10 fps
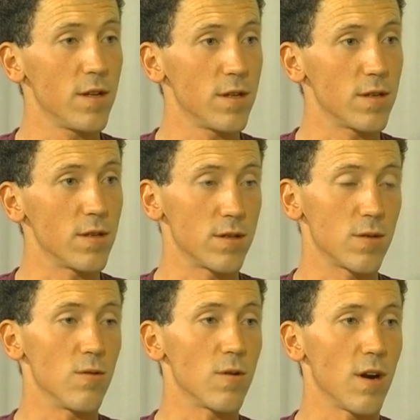oh, to the good.
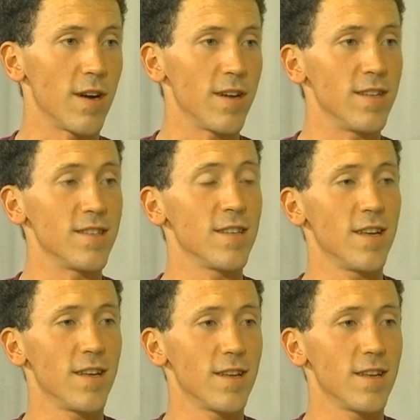school gardens. So uh,